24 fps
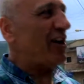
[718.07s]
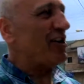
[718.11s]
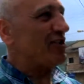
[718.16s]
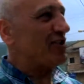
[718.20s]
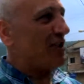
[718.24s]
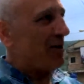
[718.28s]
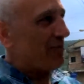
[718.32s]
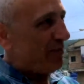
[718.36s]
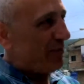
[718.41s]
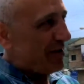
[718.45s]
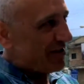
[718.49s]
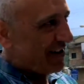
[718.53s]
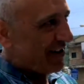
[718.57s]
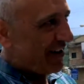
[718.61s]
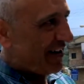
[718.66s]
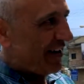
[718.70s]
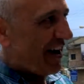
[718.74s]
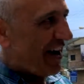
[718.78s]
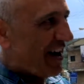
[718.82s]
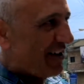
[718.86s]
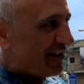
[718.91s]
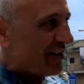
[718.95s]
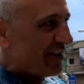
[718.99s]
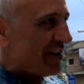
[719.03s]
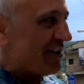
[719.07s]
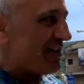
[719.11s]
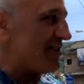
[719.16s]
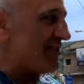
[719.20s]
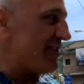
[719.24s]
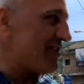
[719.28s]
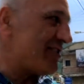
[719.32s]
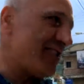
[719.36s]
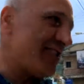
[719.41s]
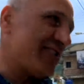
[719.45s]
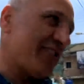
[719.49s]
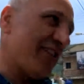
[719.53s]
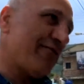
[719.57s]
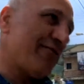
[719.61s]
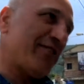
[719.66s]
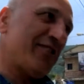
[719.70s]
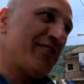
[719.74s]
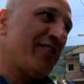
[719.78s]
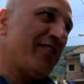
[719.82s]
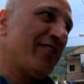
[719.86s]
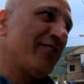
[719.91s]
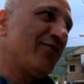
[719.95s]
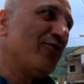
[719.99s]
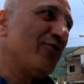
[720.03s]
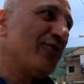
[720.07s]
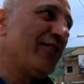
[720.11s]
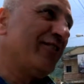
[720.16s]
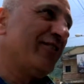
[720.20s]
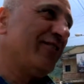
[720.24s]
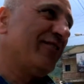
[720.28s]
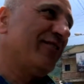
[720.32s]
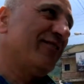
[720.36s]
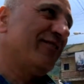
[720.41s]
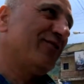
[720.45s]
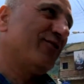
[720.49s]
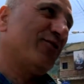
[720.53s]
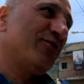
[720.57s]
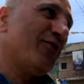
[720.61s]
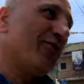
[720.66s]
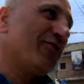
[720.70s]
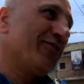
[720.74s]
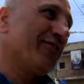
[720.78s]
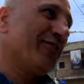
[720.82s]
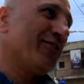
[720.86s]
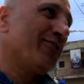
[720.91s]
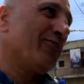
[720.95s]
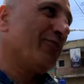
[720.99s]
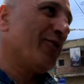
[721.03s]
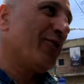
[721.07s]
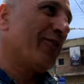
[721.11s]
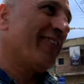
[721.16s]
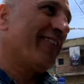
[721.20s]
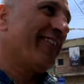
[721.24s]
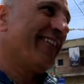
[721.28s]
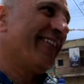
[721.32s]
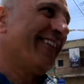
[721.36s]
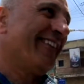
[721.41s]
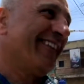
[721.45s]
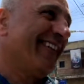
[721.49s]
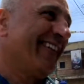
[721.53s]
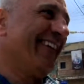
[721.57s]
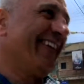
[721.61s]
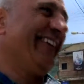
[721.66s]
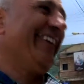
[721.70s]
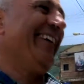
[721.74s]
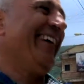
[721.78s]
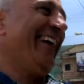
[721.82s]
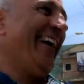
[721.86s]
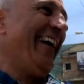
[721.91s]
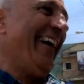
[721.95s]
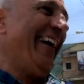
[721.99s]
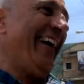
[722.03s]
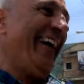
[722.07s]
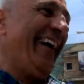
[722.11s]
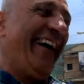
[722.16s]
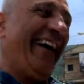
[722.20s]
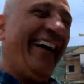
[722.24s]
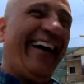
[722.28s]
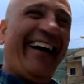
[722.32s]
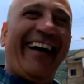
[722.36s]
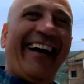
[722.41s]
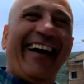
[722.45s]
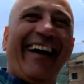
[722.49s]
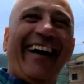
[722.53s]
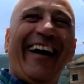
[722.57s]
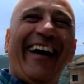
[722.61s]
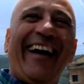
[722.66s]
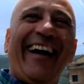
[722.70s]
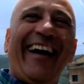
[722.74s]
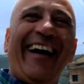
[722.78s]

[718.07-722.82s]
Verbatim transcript: there is a peace a country. This is everything you need. You don't need more. Thank you. That's a very good one.